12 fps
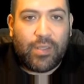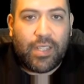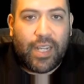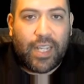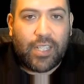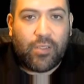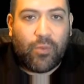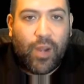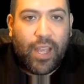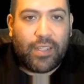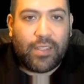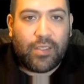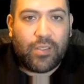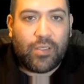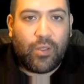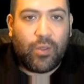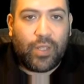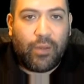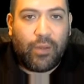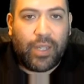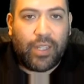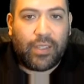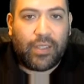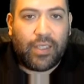is the next threat. So yeah, we got...